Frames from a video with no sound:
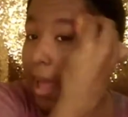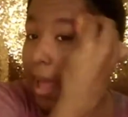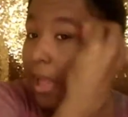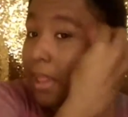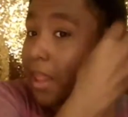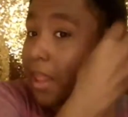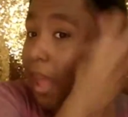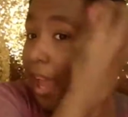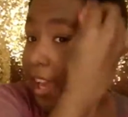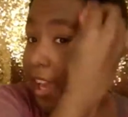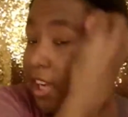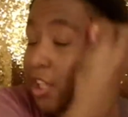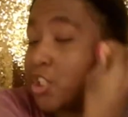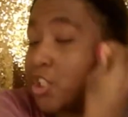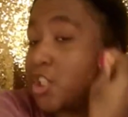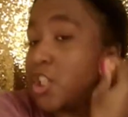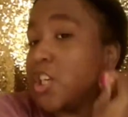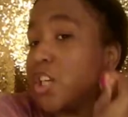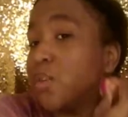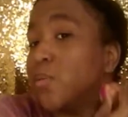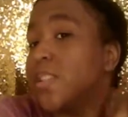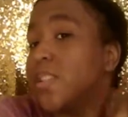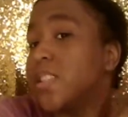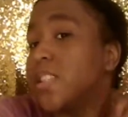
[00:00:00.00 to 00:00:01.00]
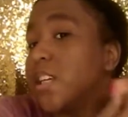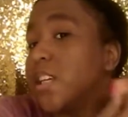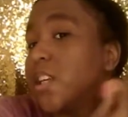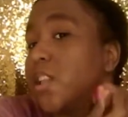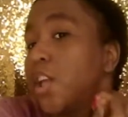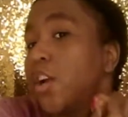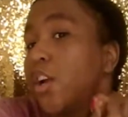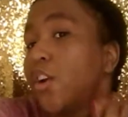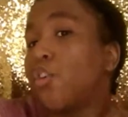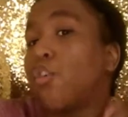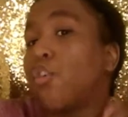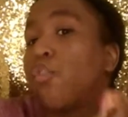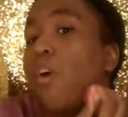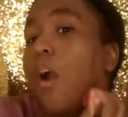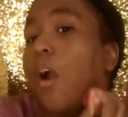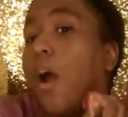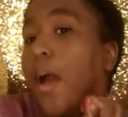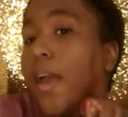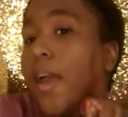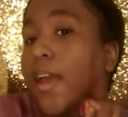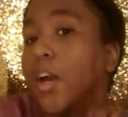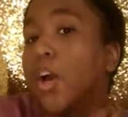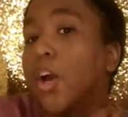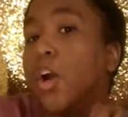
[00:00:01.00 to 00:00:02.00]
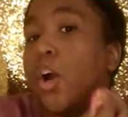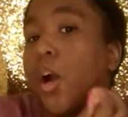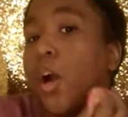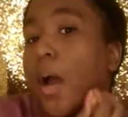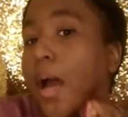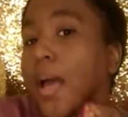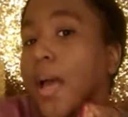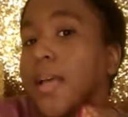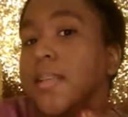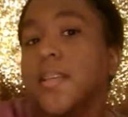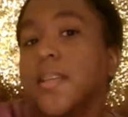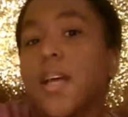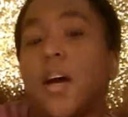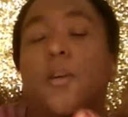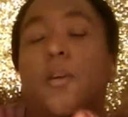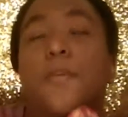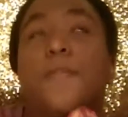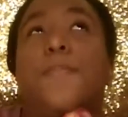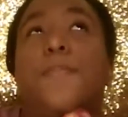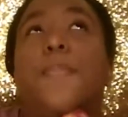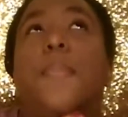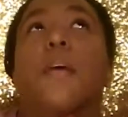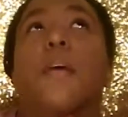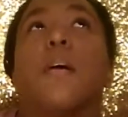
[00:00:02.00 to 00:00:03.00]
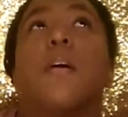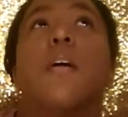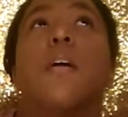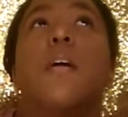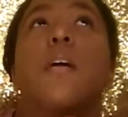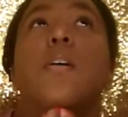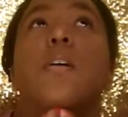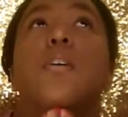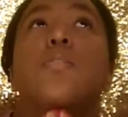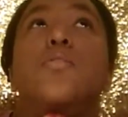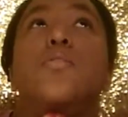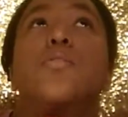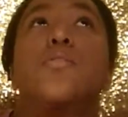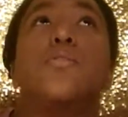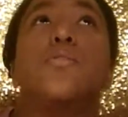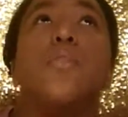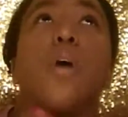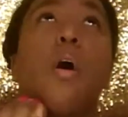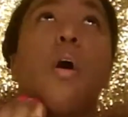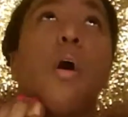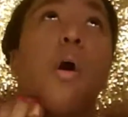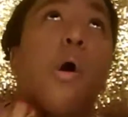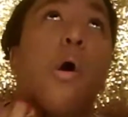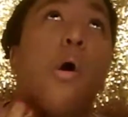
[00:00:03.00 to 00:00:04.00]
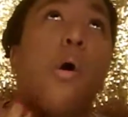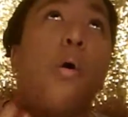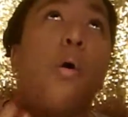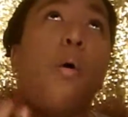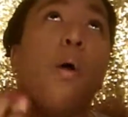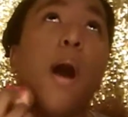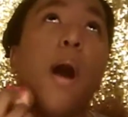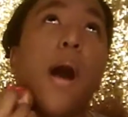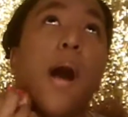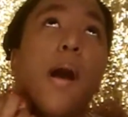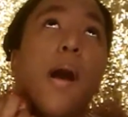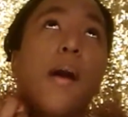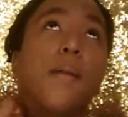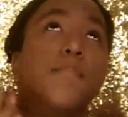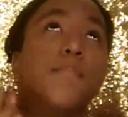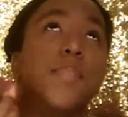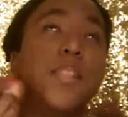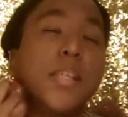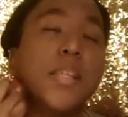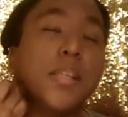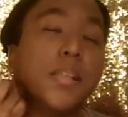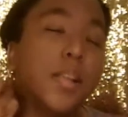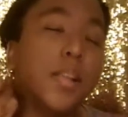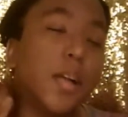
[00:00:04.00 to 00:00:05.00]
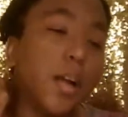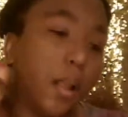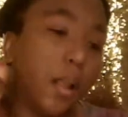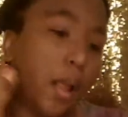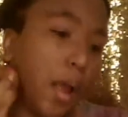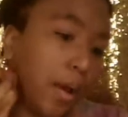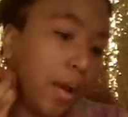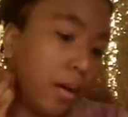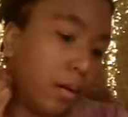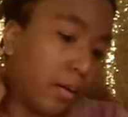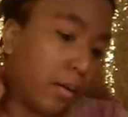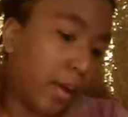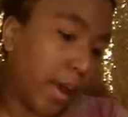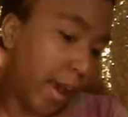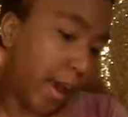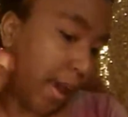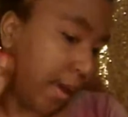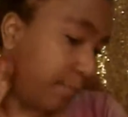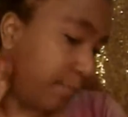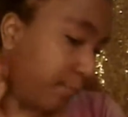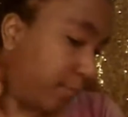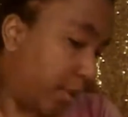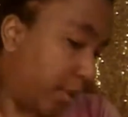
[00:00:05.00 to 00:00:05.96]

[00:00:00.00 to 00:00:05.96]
Like, she was sitting there crying her eyes out. So I'm sitting there like, okay,